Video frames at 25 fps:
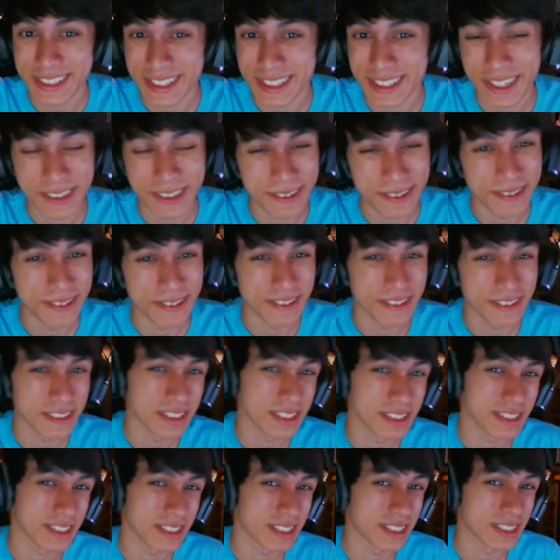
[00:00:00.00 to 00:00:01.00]
You know,
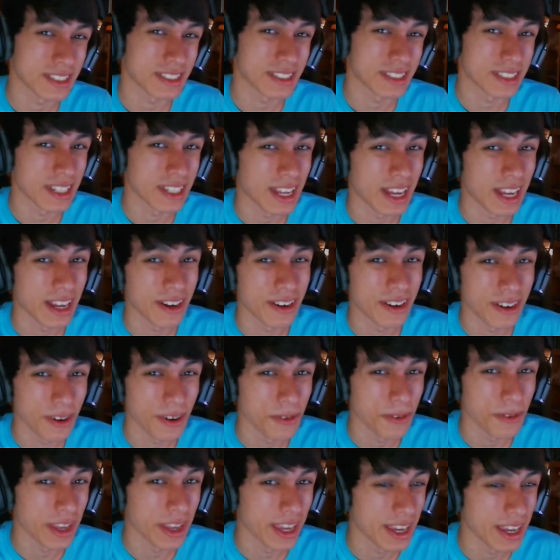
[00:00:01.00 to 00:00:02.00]
it's just not
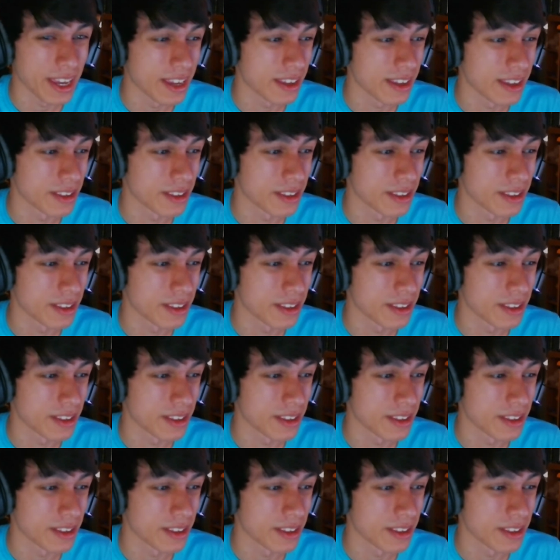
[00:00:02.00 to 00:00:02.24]
okay